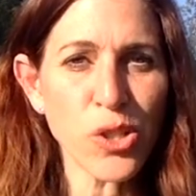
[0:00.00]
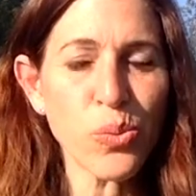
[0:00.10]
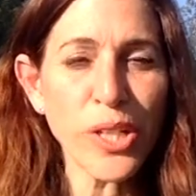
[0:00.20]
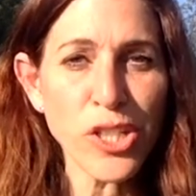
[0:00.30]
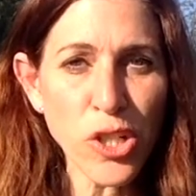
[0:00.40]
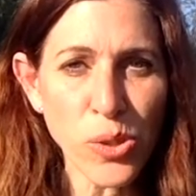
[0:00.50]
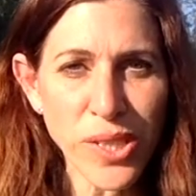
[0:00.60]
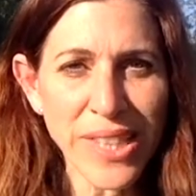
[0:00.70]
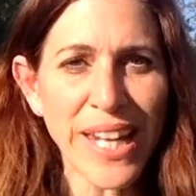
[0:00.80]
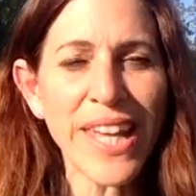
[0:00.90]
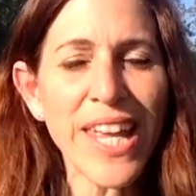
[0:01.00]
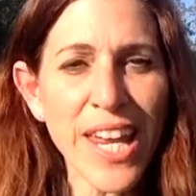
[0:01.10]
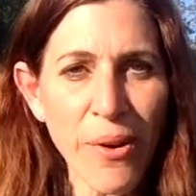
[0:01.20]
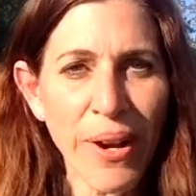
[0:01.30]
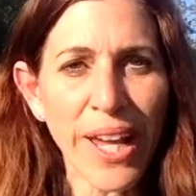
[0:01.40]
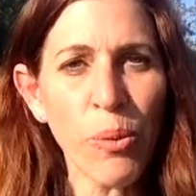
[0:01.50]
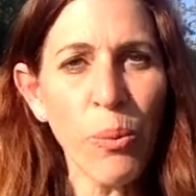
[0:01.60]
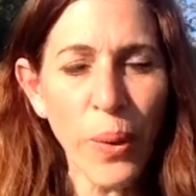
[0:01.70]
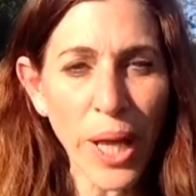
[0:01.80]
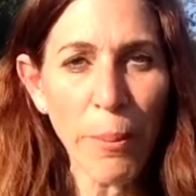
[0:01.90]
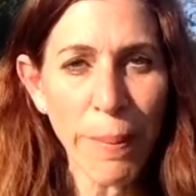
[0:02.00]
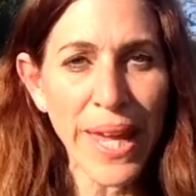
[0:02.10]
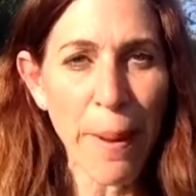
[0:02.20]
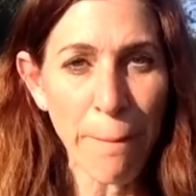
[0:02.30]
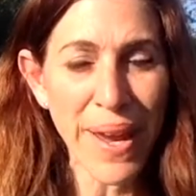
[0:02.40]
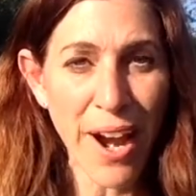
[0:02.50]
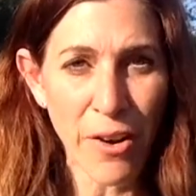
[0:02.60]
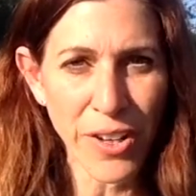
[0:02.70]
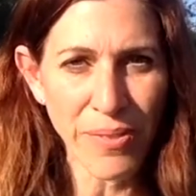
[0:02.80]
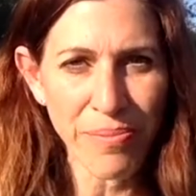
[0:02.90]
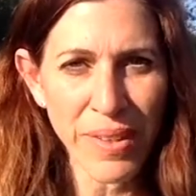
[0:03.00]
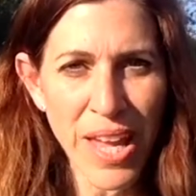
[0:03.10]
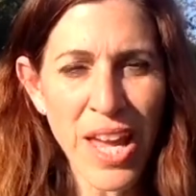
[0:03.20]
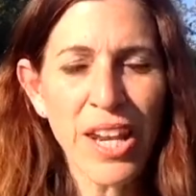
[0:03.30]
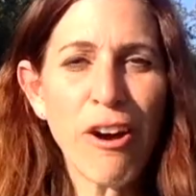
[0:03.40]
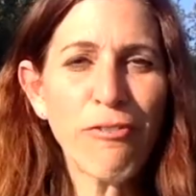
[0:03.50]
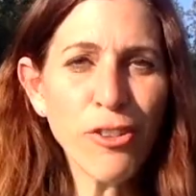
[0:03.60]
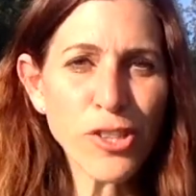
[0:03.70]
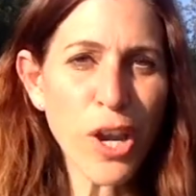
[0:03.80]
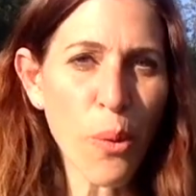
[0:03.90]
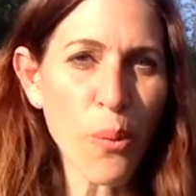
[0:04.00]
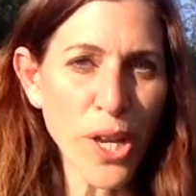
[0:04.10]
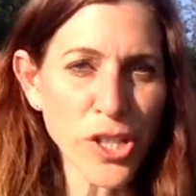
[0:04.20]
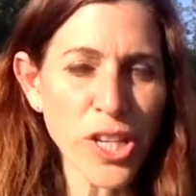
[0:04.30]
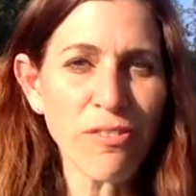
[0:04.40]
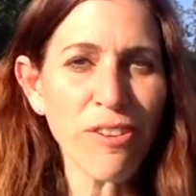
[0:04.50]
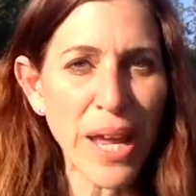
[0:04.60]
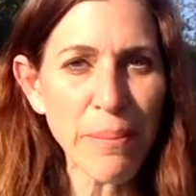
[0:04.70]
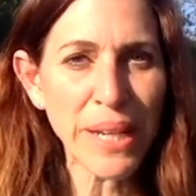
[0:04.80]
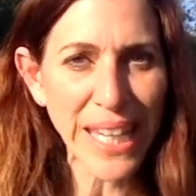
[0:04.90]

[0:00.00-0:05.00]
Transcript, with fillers: is reduced, then hearing will be impaired. Now, foods that are rich in vitamin